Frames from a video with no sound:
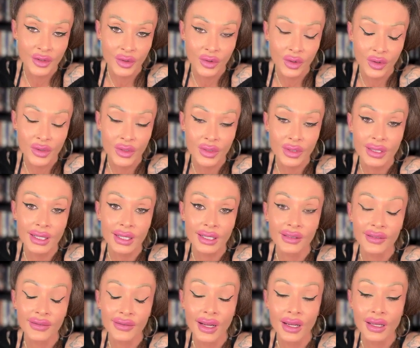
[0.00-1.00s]
also
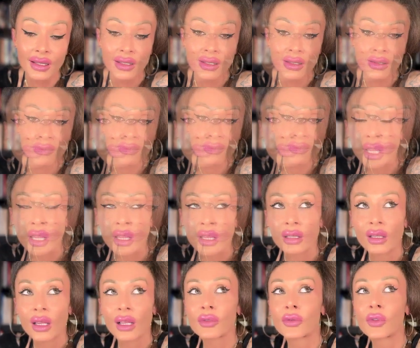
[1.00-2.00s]
signifies.
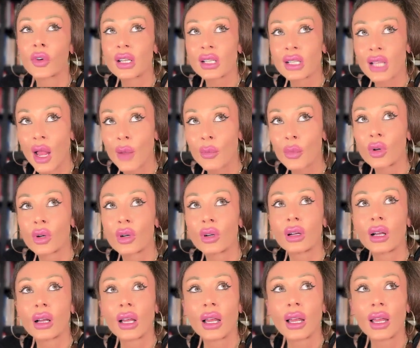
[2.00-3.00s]
Like, for
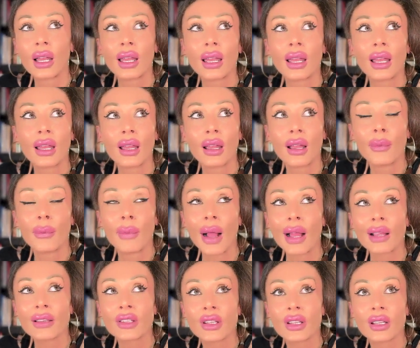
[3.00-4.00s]
example,
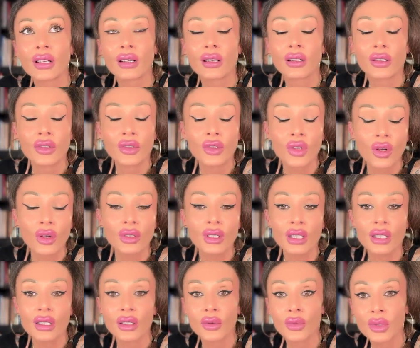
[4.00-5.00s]
imagine an adult
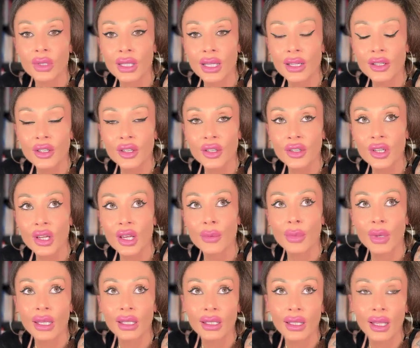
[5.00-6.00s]
in a relationship,
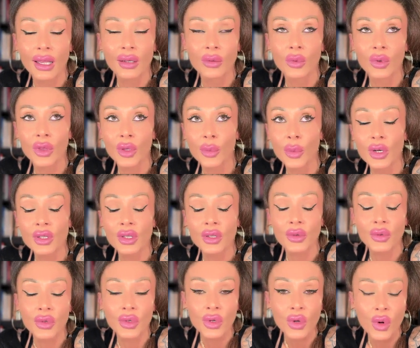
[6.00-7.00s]
again, with a person
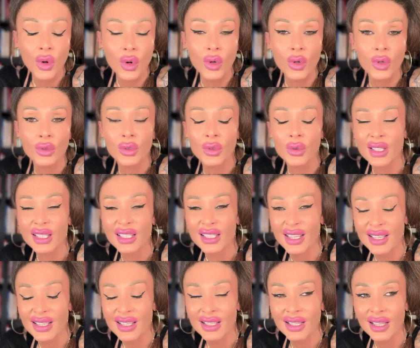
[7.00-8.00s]
who's cold, who's
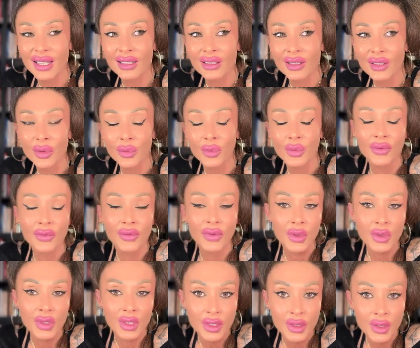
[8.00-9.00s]
distant, who
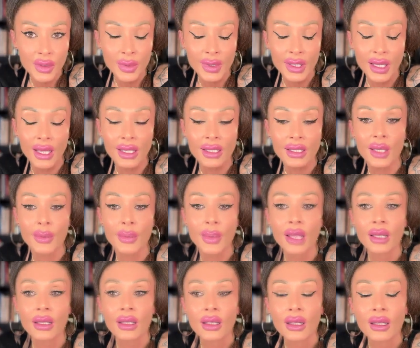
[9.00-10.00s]
refuses to be
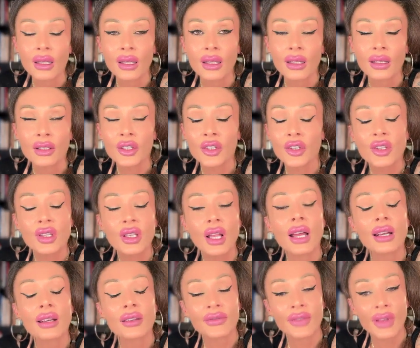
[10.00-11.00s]
intimate. They're just
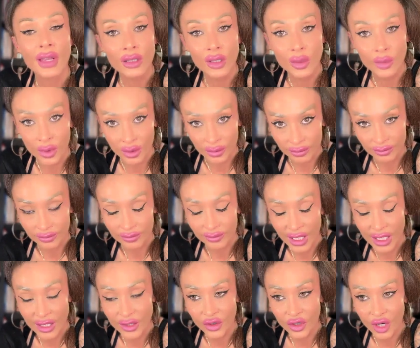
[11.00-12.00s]
unavailable
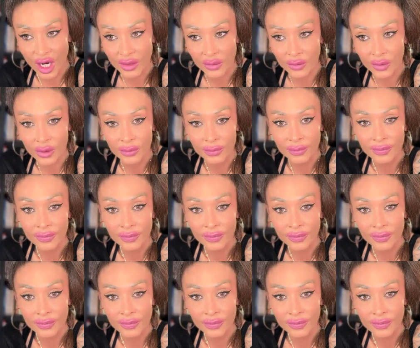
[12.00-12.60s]
in general.